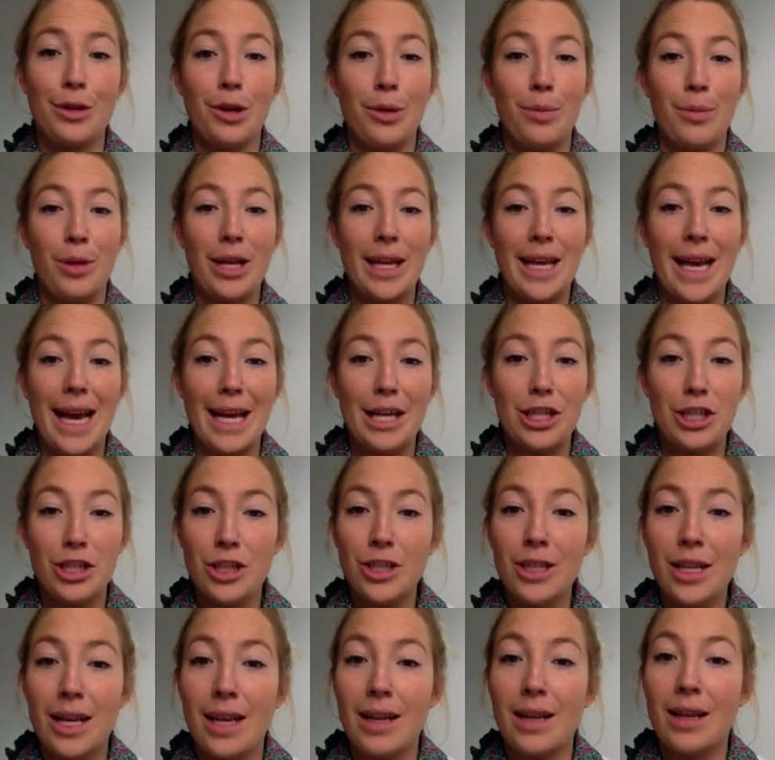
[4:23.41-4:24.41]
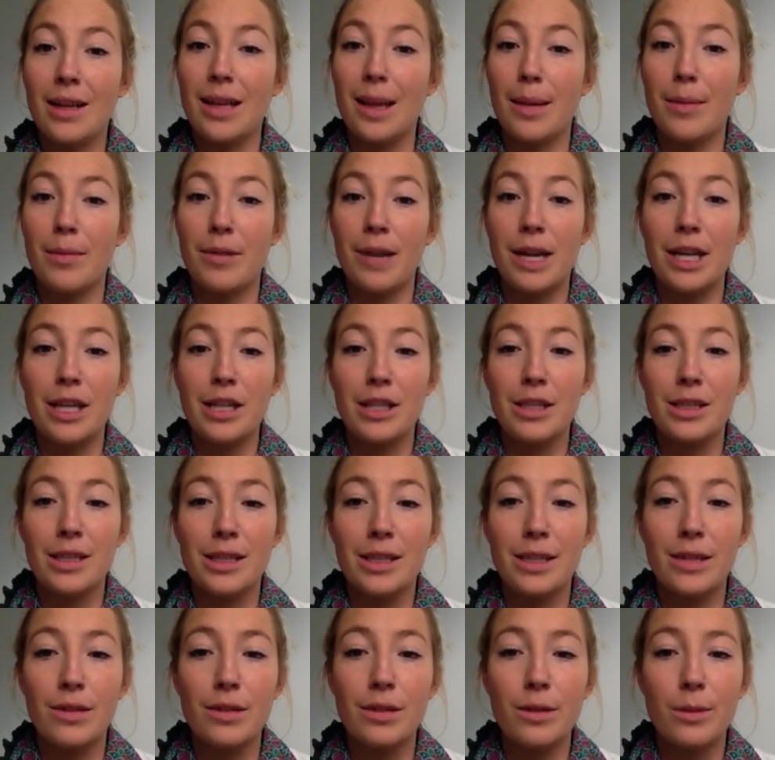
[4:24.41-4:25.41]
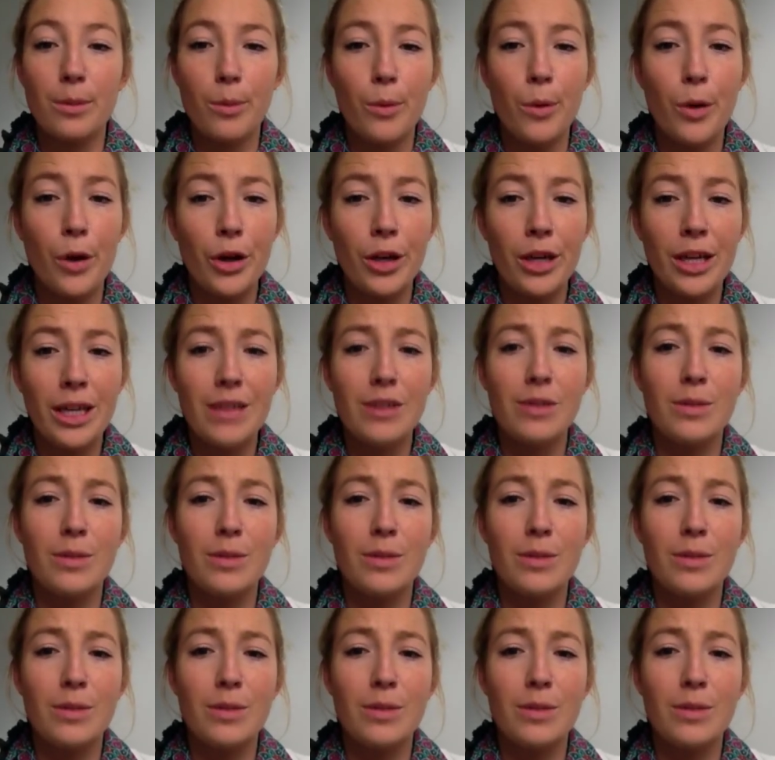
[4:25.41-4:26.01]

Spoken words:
communication and collaboration skills and working